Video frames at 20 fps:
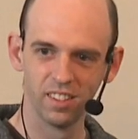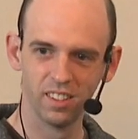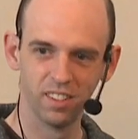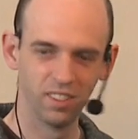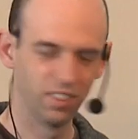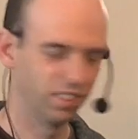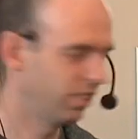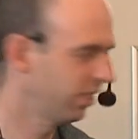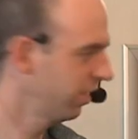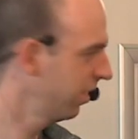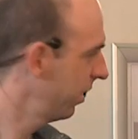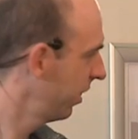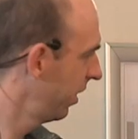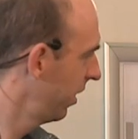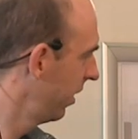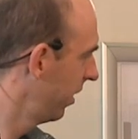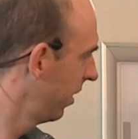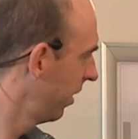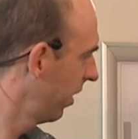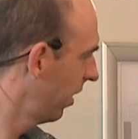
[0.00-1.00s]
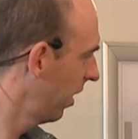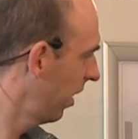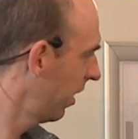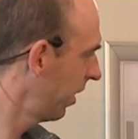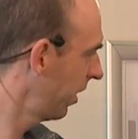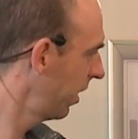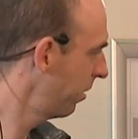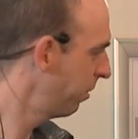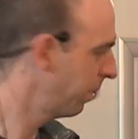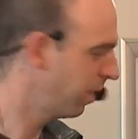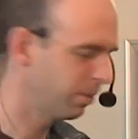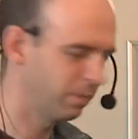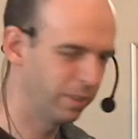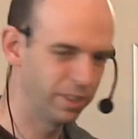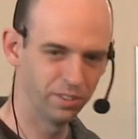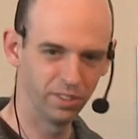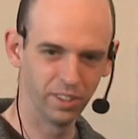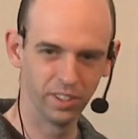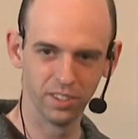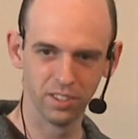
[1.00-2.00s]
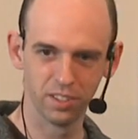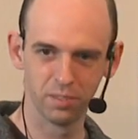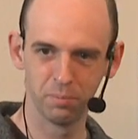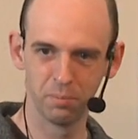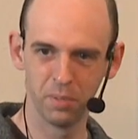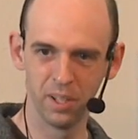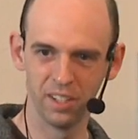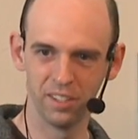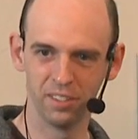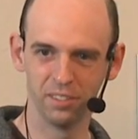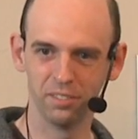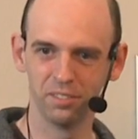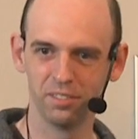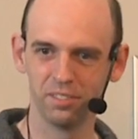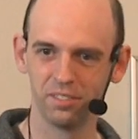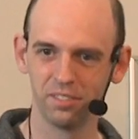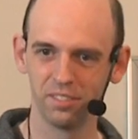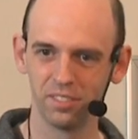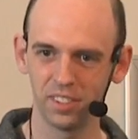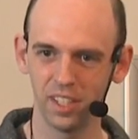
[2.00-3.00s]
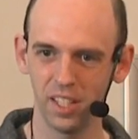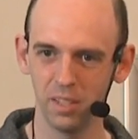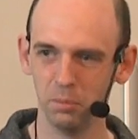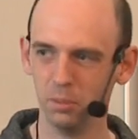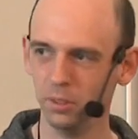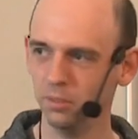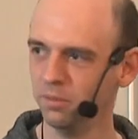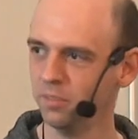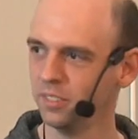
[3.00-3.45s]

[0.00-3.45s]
uh, I think you run away to get a spare cable.